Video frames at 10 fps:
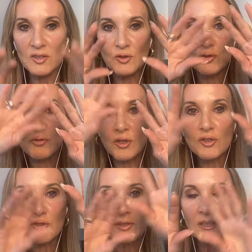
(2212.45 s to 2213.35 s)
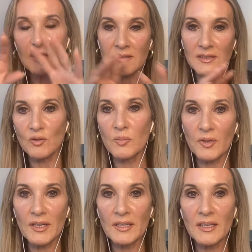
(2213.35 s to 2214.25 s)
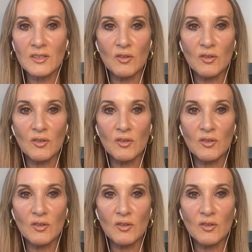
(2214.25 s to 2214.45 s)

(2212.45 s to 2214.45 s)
So you grow trees in your brain.